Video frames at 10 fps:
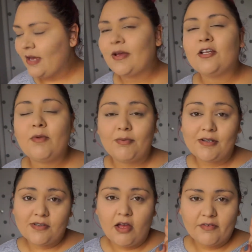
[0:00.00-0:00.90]
I'm gonna do my
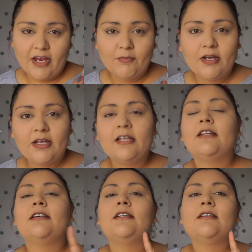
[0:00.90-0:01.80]
brows off camera
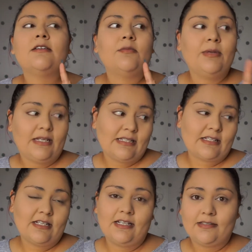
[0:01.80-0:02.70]
because that's
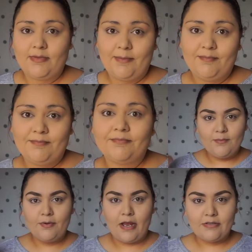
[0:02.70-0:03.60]
gonna take some time.
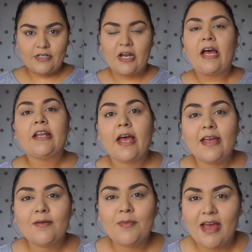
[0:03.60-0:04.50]
Brows are on, I
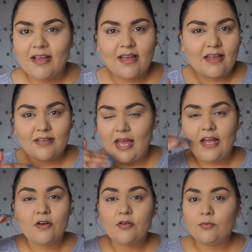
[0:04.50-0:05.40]
am back. I
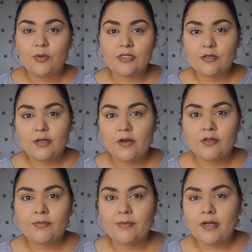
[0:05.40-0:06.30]
don't know what's going on
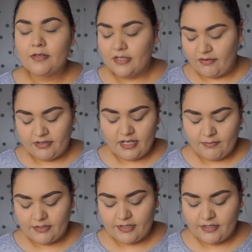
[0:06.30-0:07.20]
with my brows. Every time
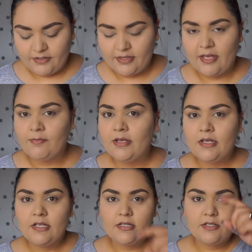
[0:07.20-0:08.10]
I try to do them,
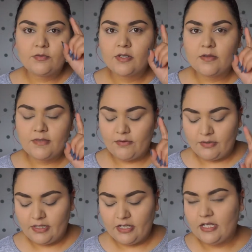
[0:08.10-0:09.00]
this one comes out
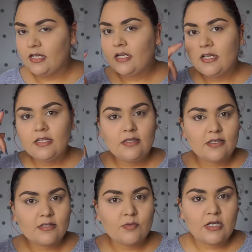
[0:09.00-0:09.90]
really good.
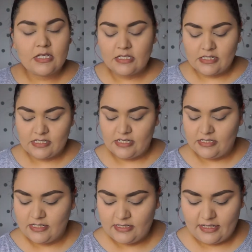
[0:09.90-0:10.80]
This one just isn't.